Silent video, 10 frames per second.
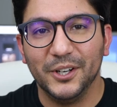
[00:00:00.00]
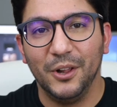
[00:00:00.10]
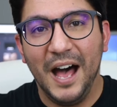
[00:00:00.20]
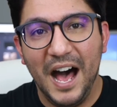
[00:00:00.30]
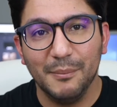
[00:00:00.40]

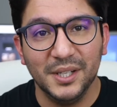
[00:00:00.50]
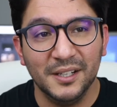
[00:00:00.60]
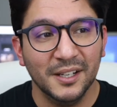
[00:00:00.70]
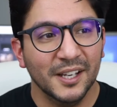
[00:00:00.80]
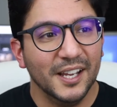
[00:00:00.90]
little
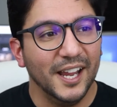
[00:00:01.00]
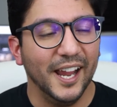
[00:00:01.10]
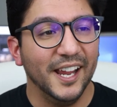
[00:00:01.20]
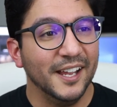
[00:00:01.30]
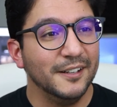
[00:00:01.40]
hobby,
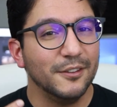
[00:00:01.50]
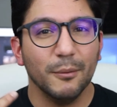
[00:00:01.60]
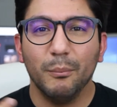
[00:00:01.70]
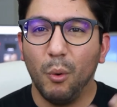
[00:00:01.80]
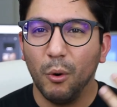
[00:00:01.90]
and
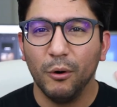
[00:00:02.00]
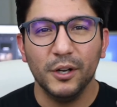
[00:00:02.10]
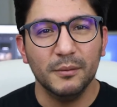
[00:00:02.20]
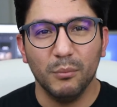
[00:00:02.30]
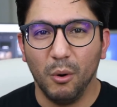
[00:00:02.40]
the more
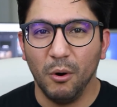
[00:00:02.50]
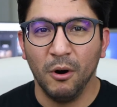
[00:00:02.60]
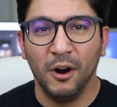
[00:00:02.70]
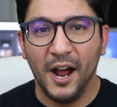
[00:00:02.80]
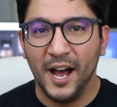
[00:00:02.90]
and
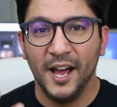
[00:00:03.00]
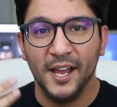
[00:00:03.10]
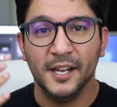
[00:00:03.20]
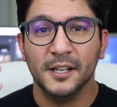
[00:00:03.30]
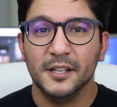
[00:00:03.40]
more
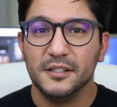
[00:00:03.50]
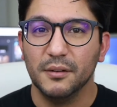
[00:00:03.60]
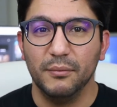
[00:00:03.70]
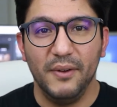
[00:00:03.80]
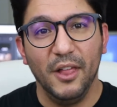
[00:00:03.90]
I
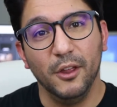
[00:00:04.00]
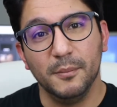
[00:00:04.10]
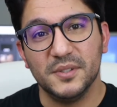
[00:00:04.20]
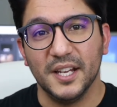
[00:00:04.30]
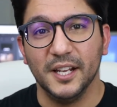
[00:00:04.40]

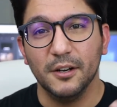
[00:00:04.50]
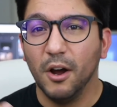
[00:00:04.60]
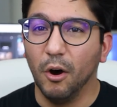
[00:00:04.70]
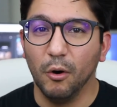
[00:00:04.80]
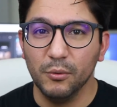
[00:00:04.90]
developed and
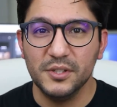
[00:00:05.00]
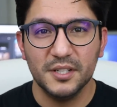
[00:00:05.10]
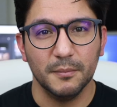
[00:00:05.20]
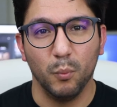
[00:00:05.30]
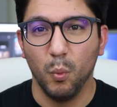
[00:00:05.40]

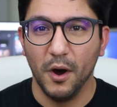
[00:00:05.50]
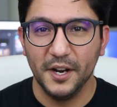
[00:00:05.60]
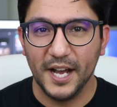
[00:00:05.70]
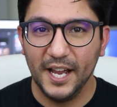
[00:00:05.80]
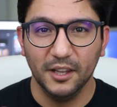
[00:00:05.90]
honed
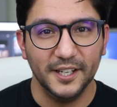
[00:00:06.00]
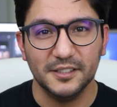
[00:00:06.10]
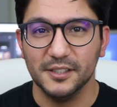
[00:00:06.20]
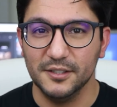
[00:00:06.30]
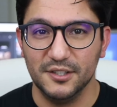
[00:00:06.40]
what I like
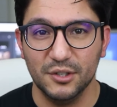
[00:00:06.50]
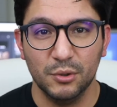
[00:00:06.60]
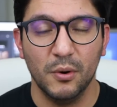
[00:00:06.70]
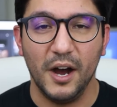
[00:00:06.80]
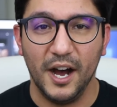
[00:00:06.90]
to
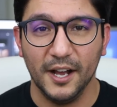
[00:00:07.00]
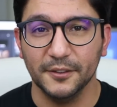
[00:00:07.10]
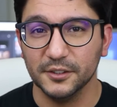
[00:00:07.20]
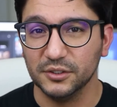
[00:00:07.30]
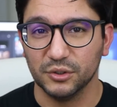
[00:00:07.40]
do on
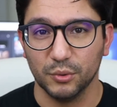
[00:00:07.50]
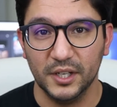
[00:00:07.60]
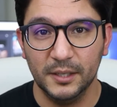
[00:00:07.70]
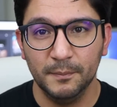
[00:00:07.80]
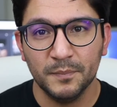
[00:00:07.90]
the
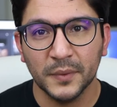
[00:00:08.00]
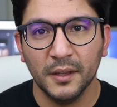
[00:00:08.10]
stream,